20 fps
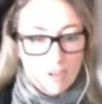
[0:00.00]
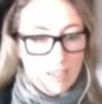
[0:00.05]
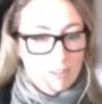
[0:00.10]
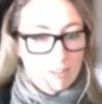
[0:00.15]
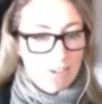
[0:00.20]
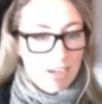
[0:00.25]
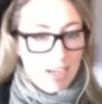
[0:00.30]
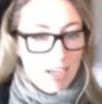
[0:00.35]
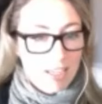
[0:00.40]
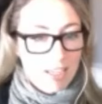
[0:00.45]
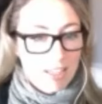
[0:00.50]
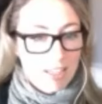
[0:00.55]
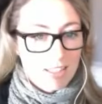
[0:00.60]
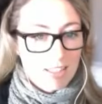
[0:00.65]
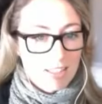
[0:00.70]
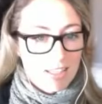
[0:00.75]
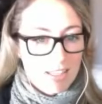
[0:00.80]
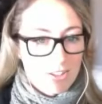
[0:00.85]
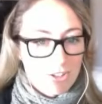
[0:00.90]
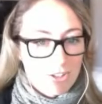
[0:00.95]
run around
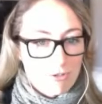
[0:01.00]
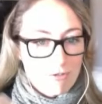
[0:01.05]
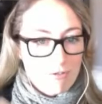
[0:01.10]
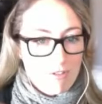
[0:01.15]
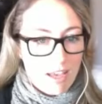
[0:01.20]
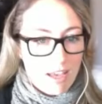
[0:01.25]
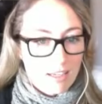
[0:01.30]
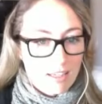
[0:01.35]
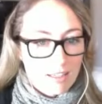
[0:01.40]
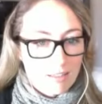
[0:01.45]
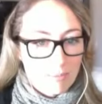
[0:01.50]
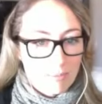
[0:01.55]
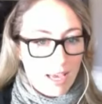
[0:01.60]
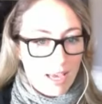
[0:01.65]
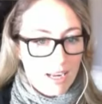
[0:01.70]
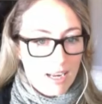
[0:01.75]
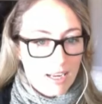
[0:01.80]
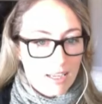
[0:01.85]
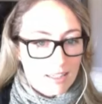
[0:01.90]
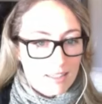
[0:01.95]
and do that in
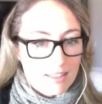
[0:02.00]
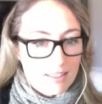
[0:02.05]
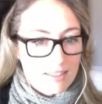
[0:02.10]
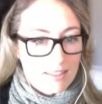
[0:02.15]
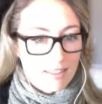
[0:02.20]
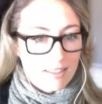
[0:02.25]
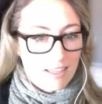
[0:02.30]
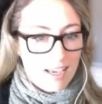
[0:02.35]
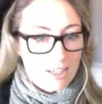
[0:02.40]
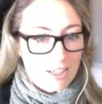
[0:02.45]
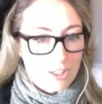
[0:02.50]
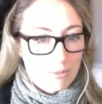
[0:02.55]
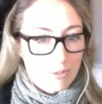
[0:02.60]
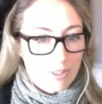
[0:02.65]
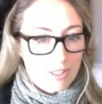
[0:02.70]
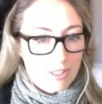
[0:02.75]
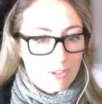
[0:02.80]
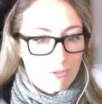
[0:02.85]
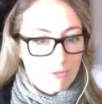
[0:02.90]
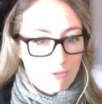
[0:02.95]
paddocks and
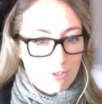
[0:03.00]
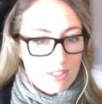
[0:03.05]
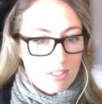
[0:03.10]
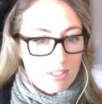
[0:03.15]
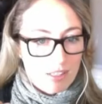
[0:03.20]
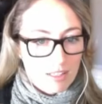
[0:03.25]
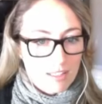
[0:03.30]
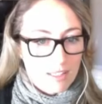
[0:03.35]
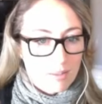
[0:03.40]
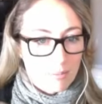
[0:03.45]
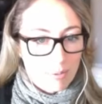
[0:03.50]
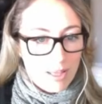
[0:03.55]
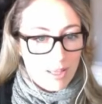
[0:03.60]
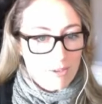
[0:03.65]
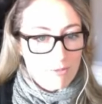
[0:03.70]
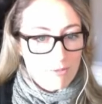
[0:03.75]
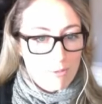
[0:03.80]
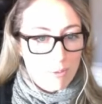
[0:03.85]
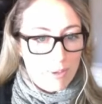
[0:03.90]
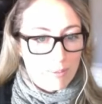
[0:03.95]
actually physically play
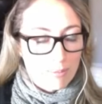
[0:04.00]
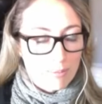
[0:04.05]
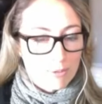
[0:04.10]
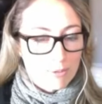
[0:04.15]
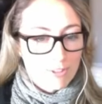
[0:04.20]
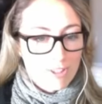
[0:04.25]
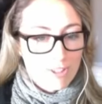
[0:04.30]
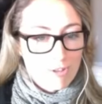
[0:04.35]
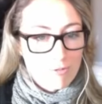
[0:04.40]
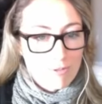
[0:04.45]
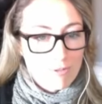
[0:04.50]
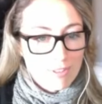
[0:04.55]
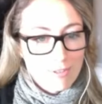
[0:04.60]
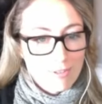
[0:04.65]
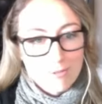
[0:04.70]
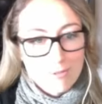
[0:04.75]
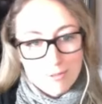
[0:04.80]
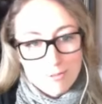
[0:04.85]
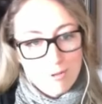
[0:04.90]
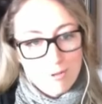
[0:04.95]
with people. It was
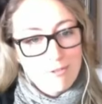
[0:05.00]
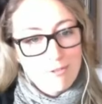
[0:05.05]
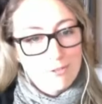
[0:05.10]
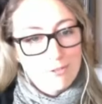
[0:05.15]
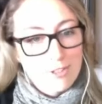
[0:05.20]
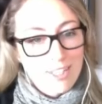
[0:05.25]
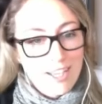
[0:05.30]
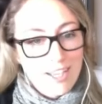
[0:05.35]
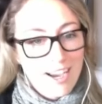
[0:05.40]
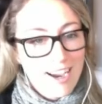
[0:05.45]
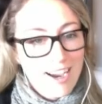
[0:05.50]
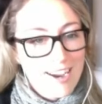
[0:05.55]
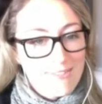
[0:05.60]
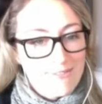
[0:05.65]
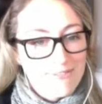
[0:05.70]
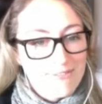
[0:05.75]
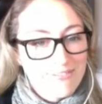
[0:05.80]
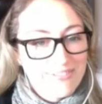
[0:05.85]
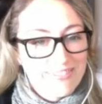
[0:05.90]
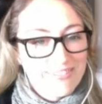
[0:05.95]
a wonderful
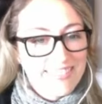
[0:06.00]
time.